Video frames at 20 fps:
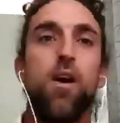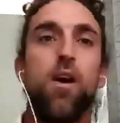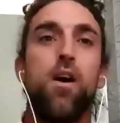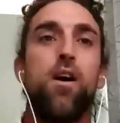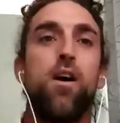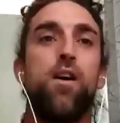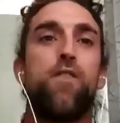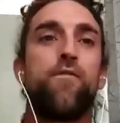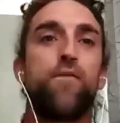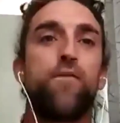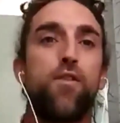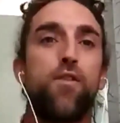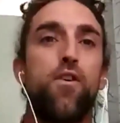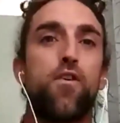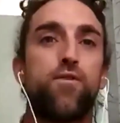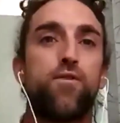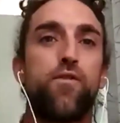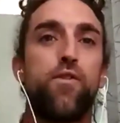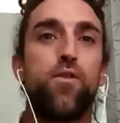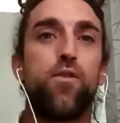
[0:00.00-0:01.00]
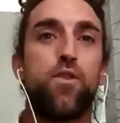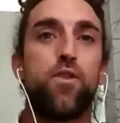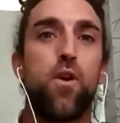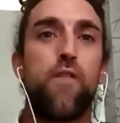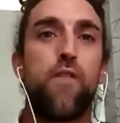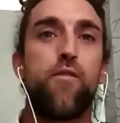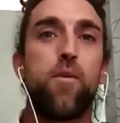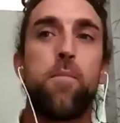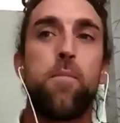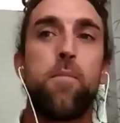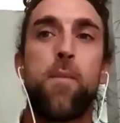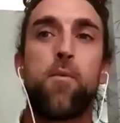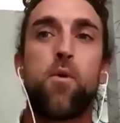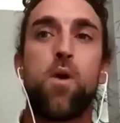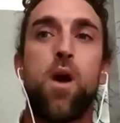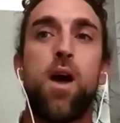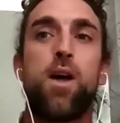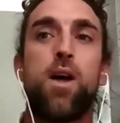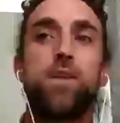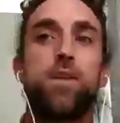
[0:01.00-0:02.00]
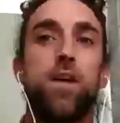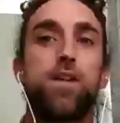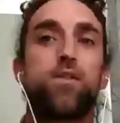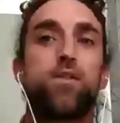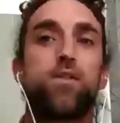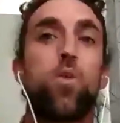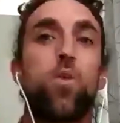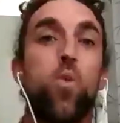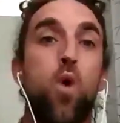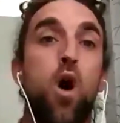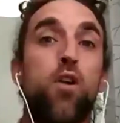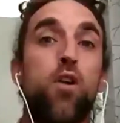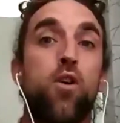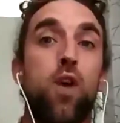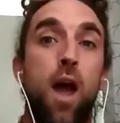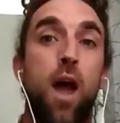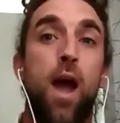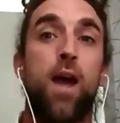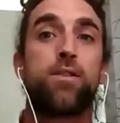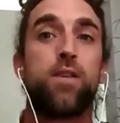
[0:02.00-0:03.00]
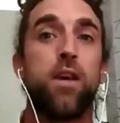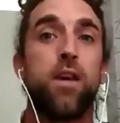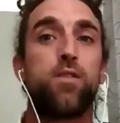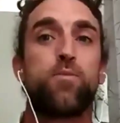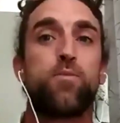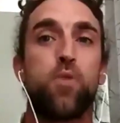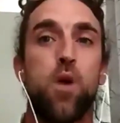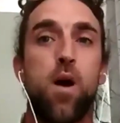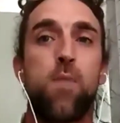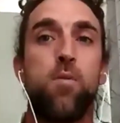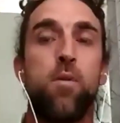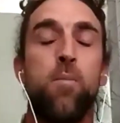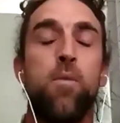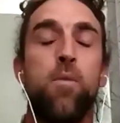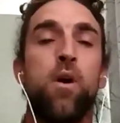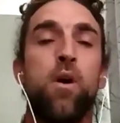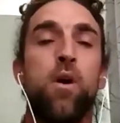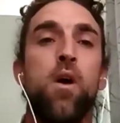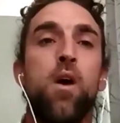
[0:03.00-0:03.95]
For those of you who don't have it memorized, that's the water access problem,